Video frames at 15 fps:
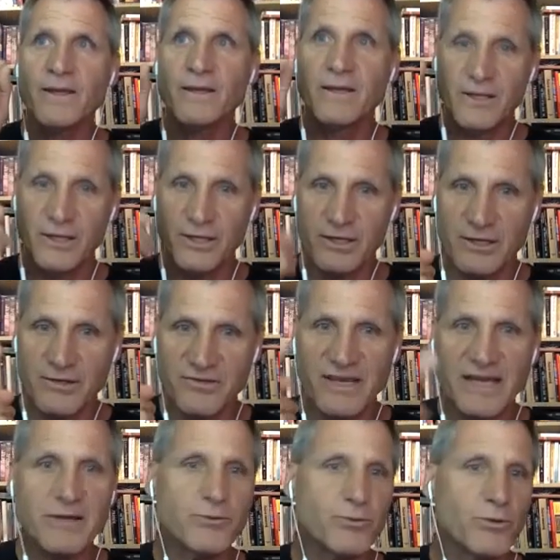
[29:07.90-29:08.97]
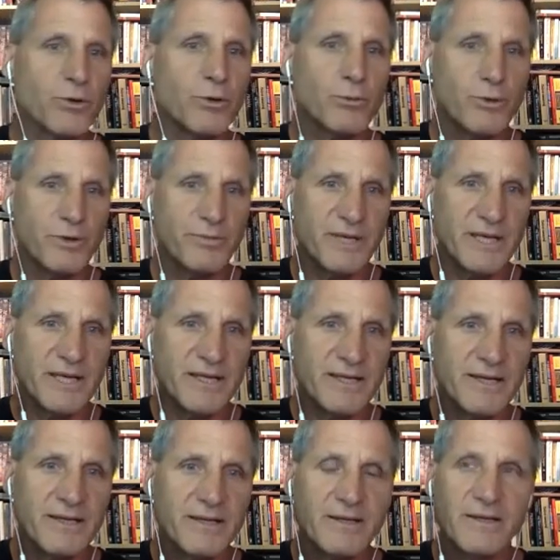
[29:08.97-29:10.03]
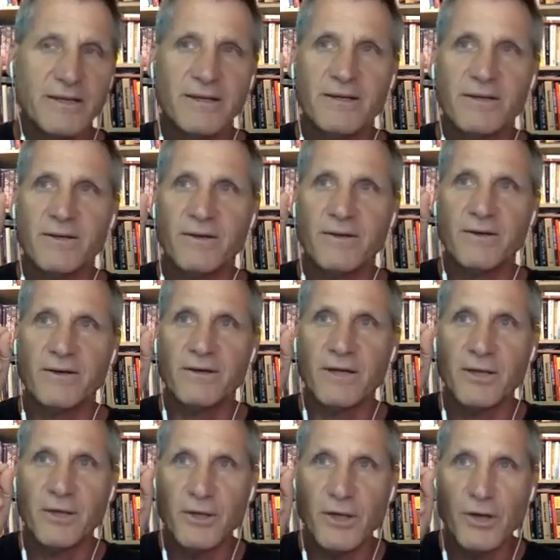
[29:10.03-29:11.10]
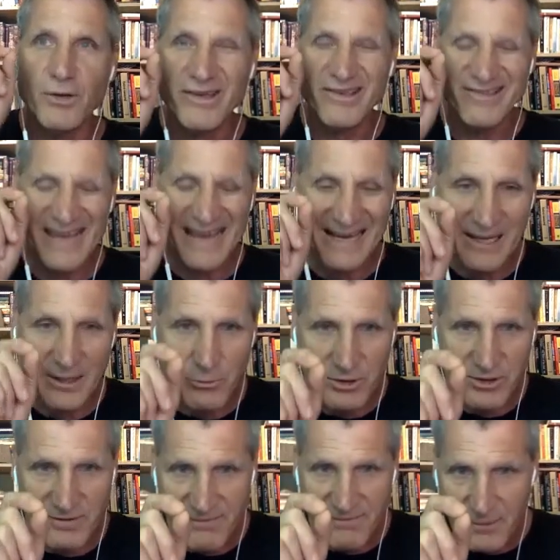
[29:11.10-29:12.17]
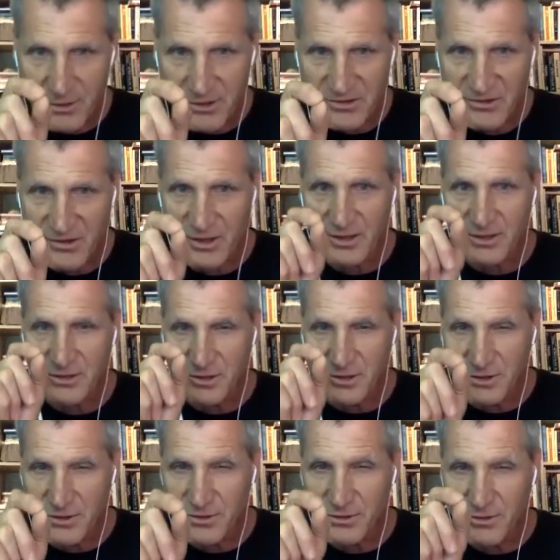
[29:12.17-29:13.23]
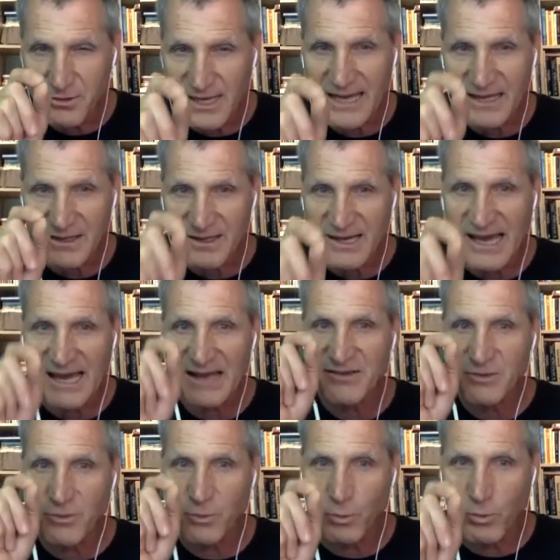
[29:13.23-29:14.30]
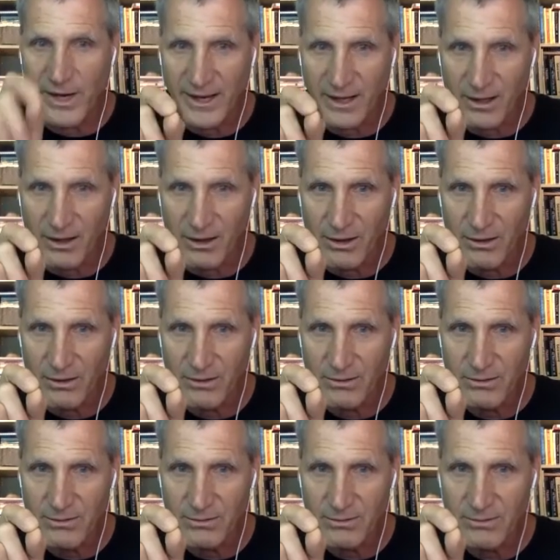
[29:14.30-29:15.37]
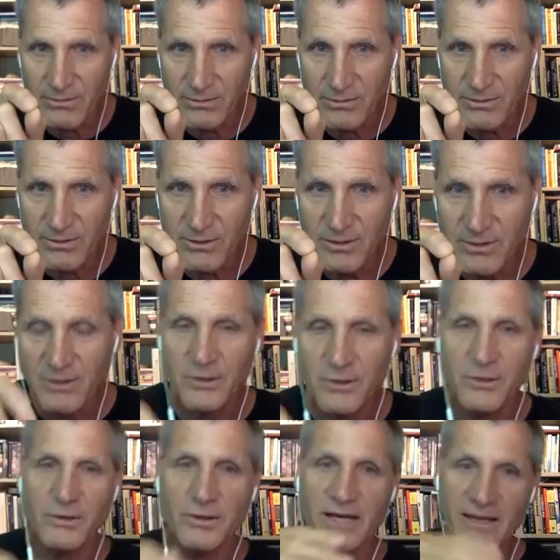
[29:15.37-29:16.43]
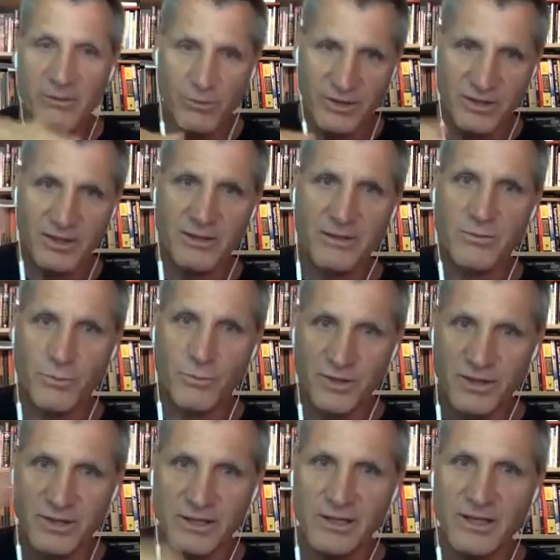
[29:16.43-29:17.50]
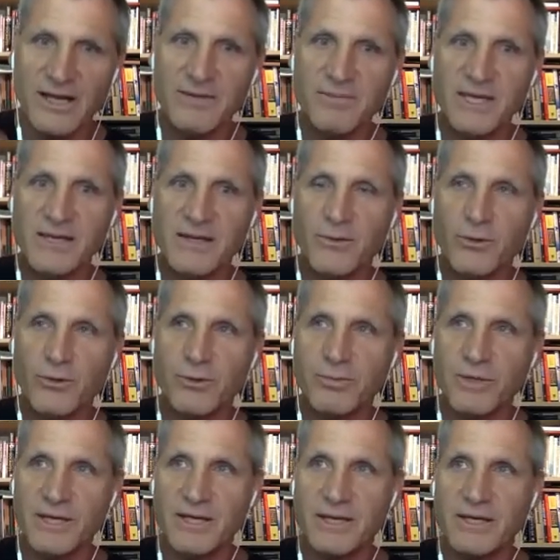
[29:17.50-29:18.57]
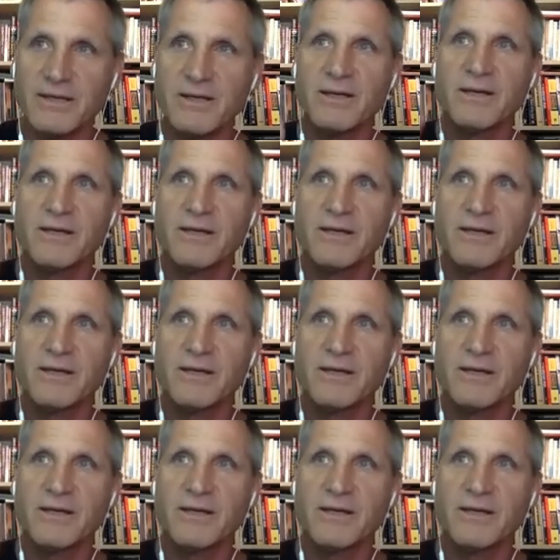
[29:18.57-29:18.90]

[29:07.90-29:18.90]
The second rule would be know exactly what to focus on to do that task well. You know, like with the climbing, it would be